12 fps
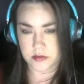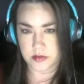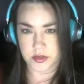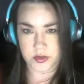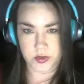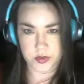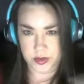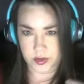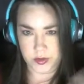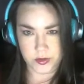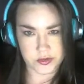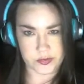but
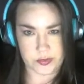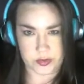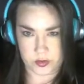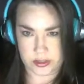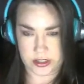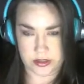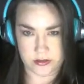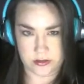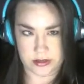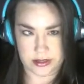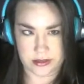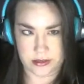Coca-Cola's been
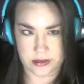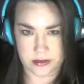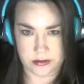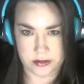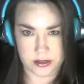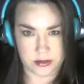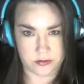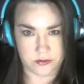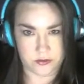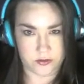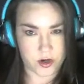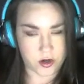around, I think,
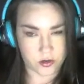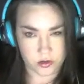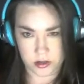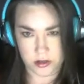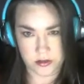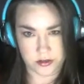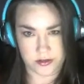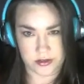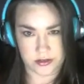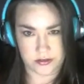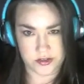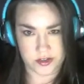far longer
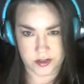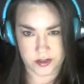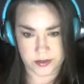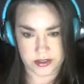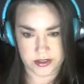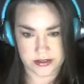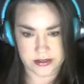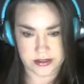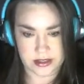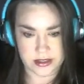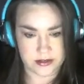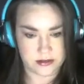than Starbucks
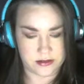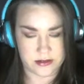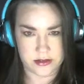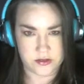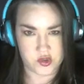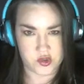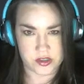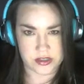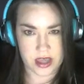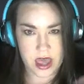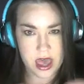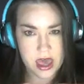and is
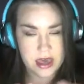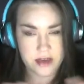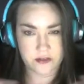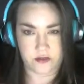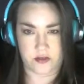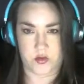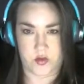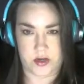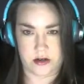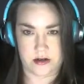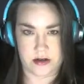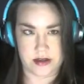just
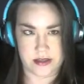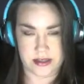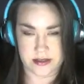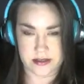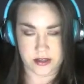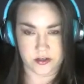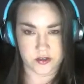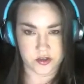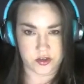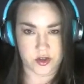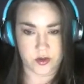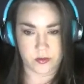everywhere, and they sell
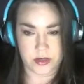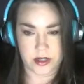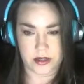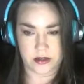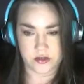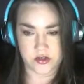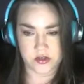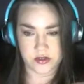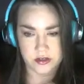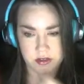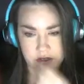so much.